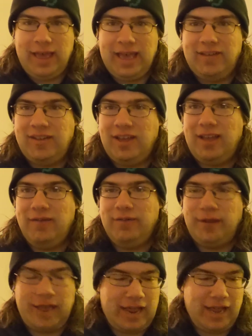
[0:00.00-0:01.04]

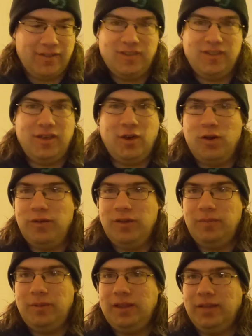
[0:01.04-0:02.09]
anti-vax,
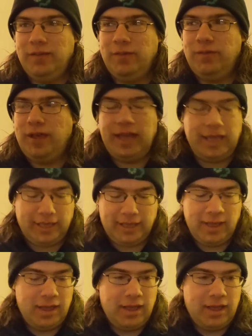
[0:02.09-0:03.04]
COVID being fake,